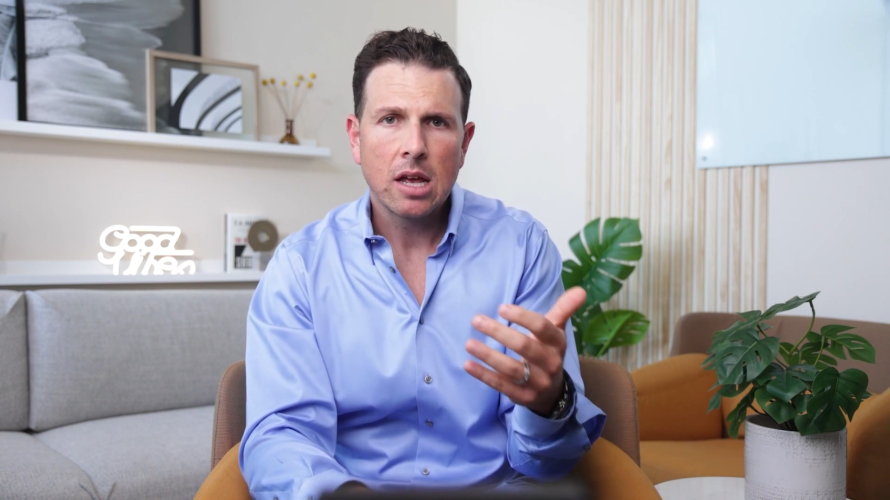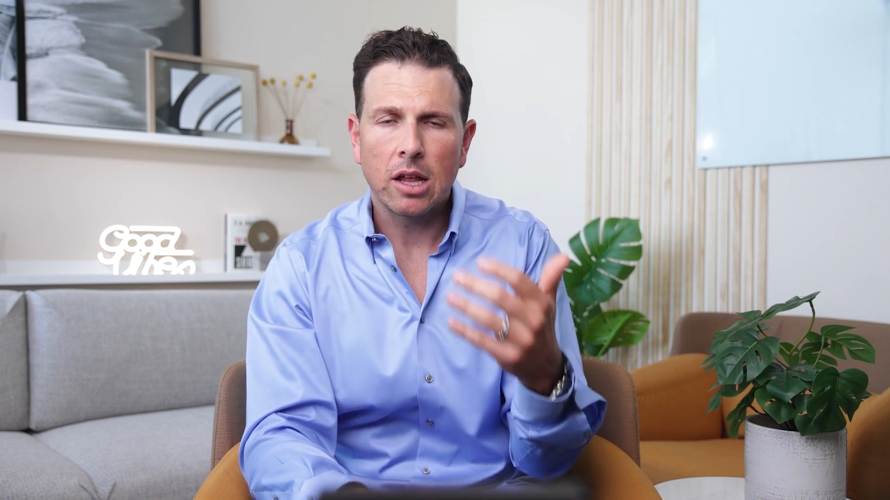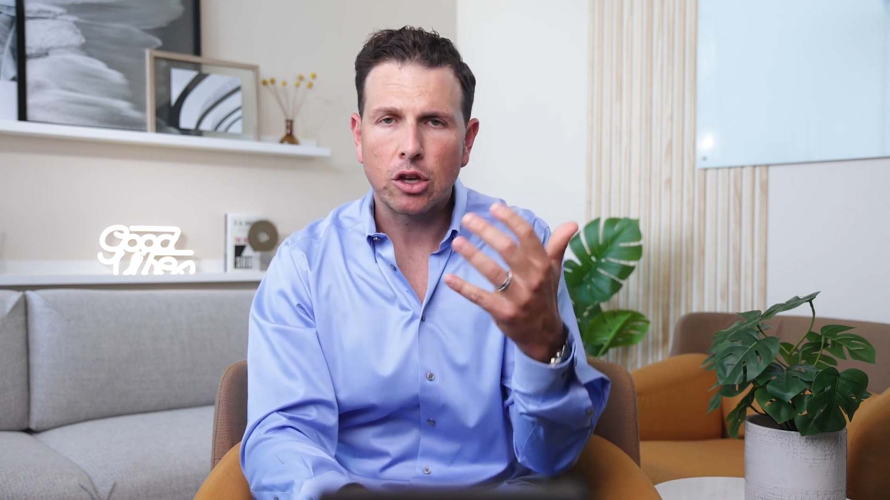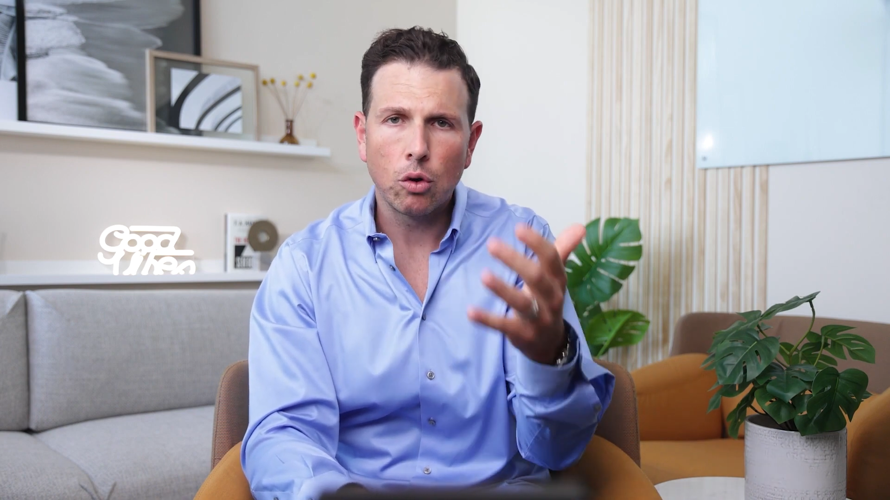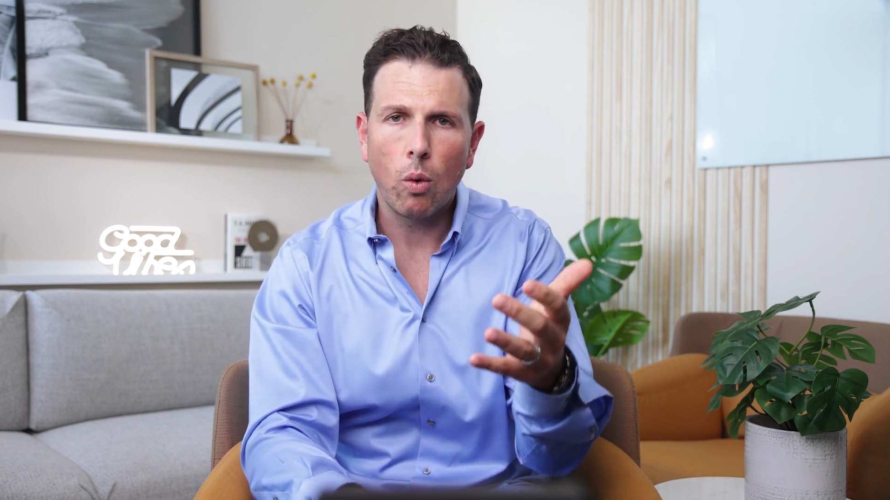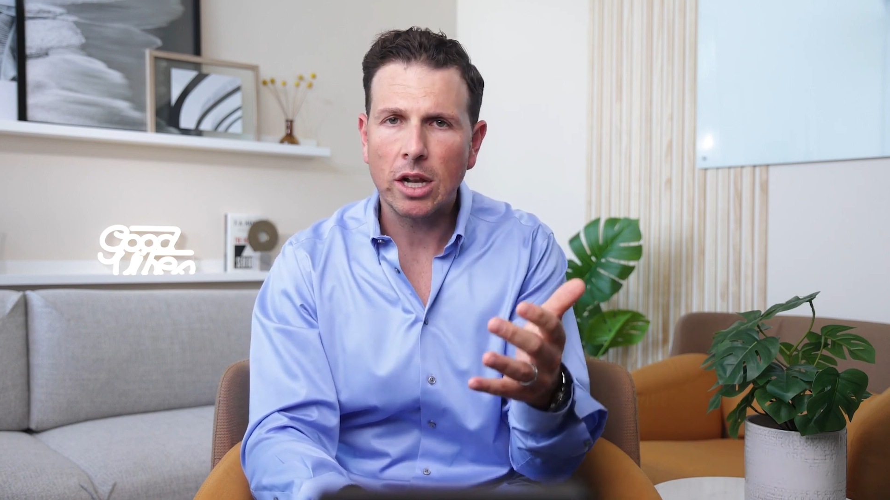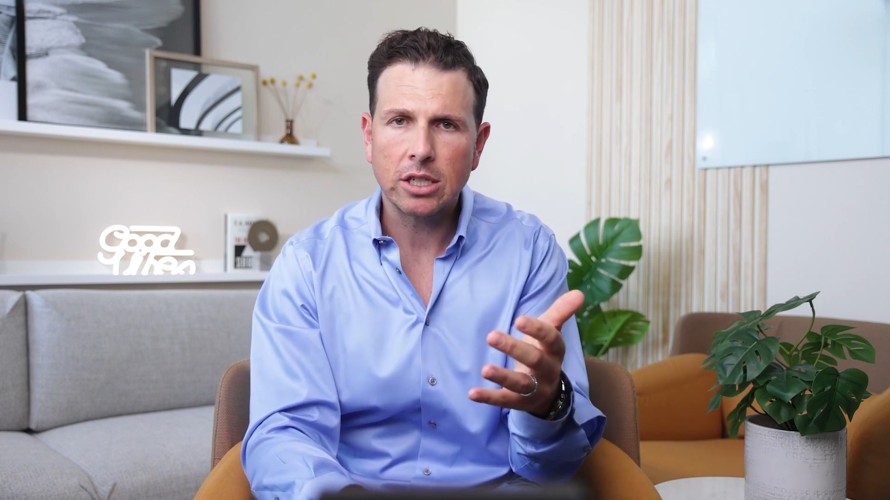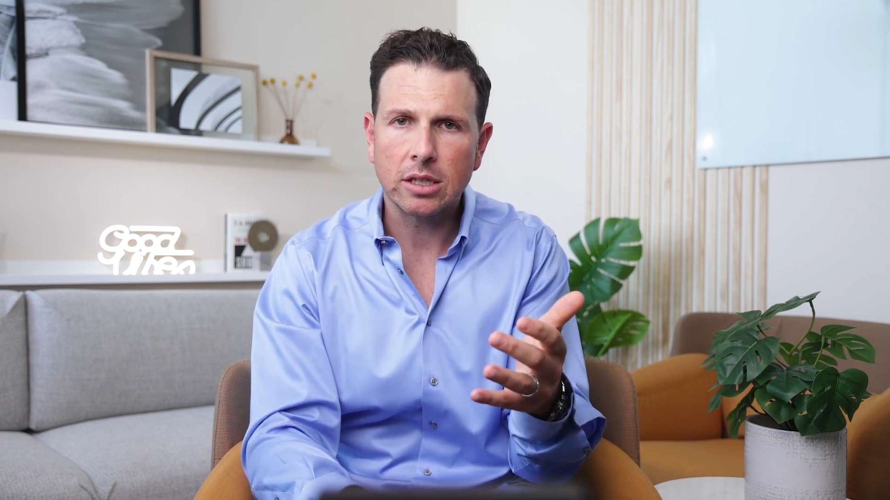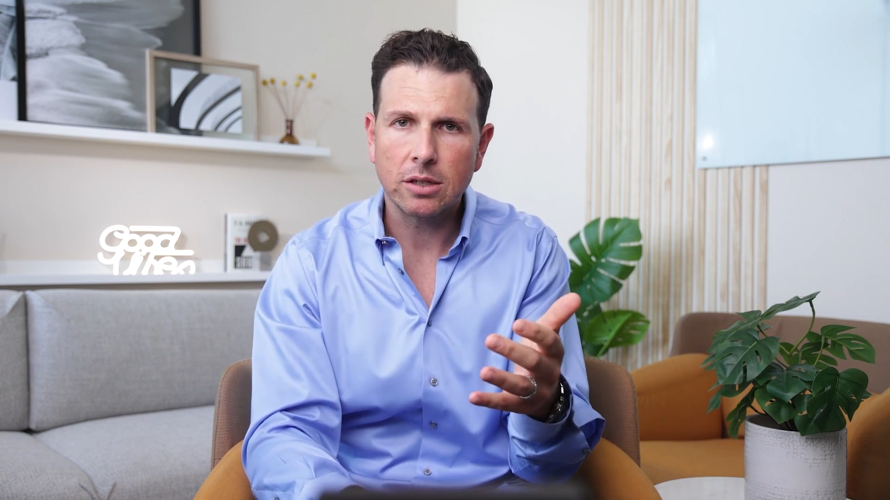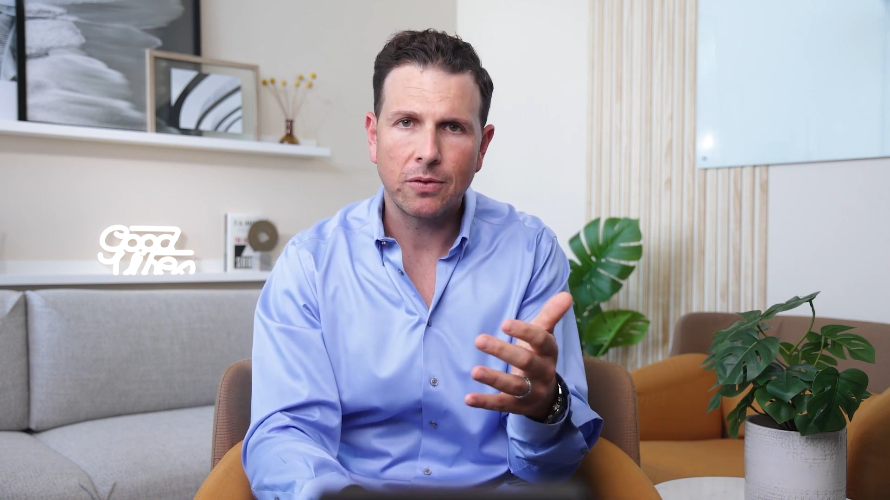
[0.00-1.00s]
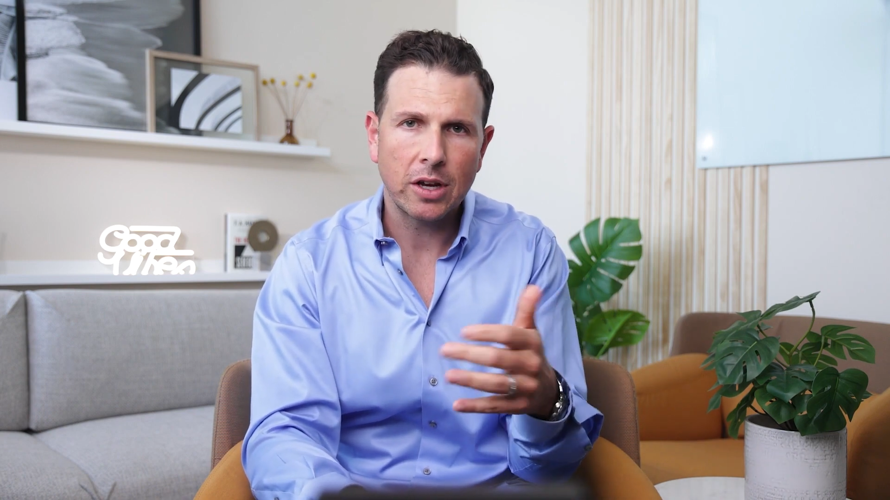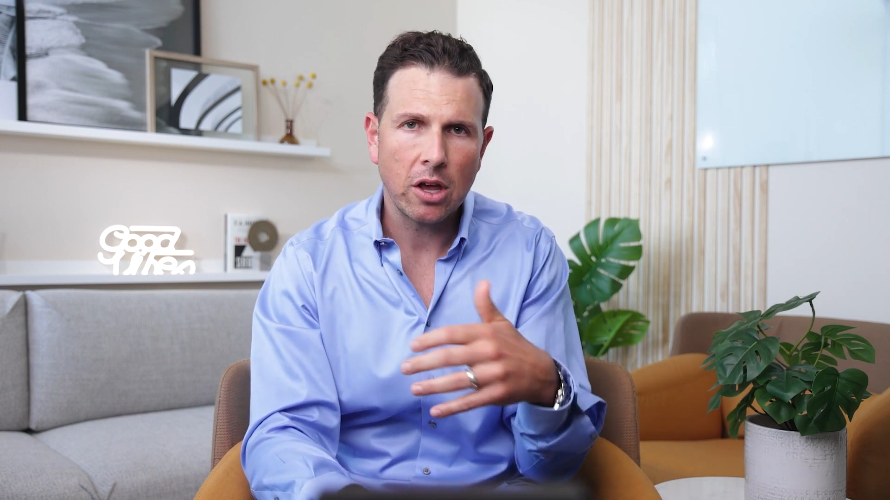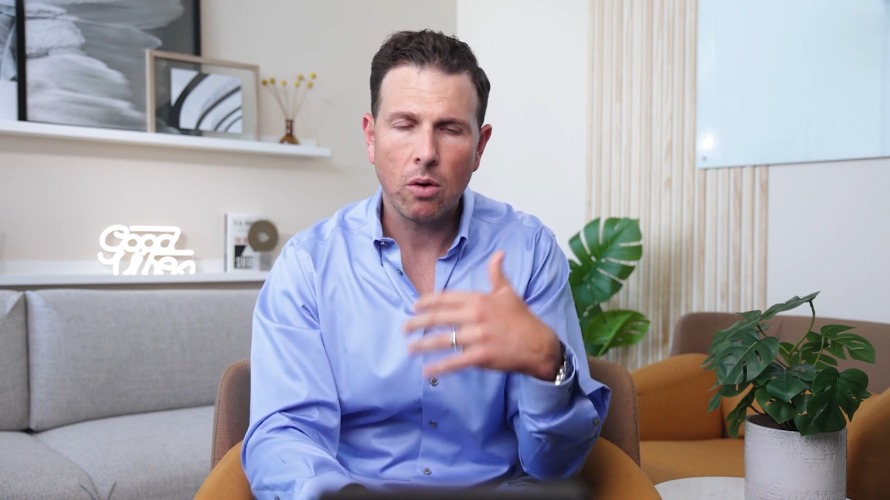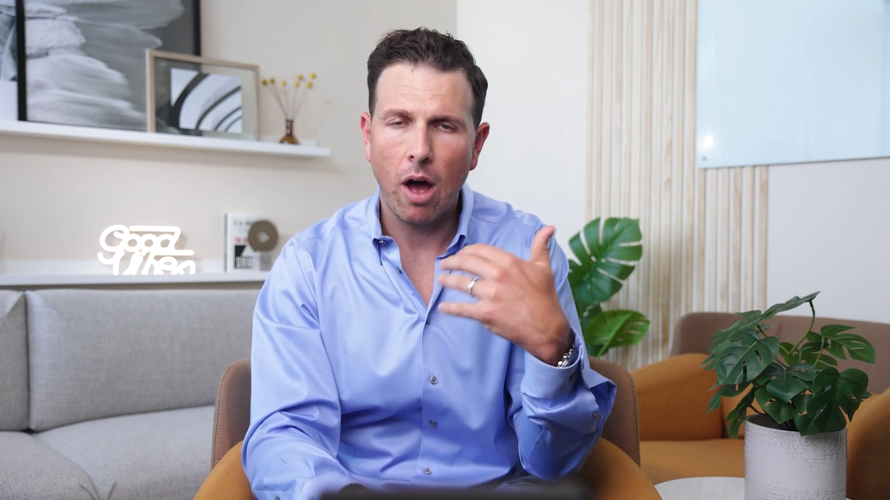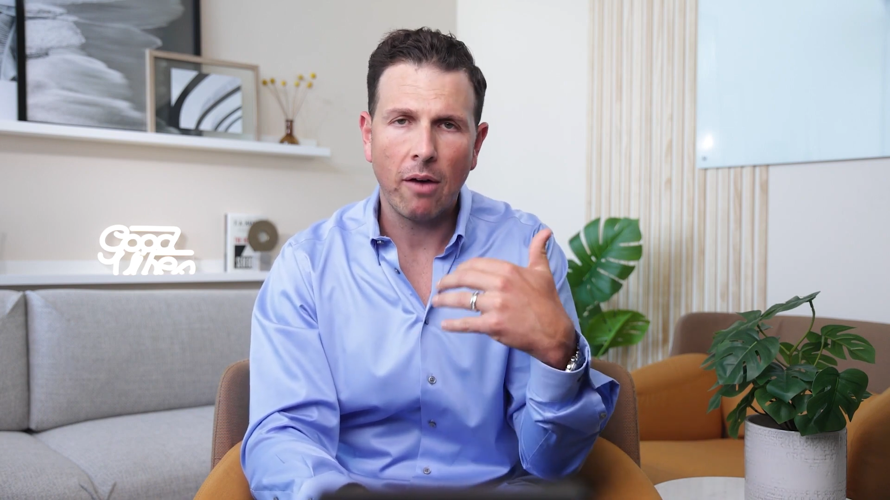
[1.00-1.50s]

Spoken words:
Like you're watching this video,